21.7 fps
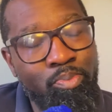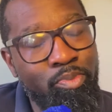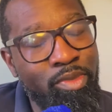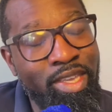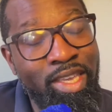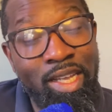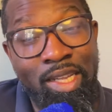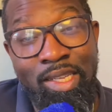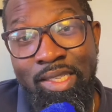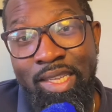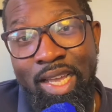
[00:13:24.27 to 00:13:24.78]

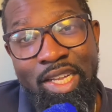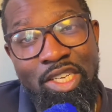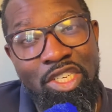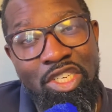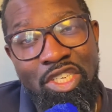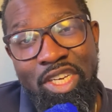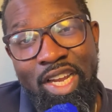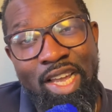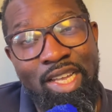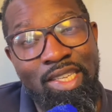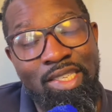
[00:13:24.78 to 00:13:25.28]
gilt-edged
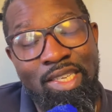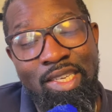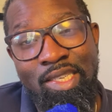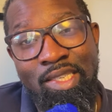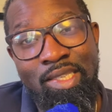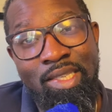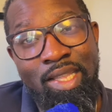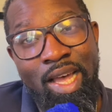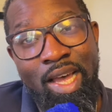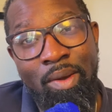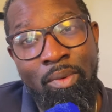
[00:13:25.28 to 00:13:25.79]

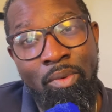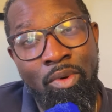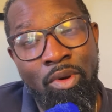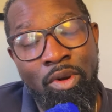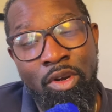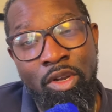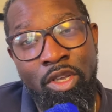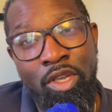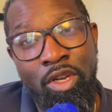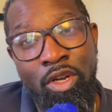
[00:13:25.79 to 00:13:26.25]
chances that were,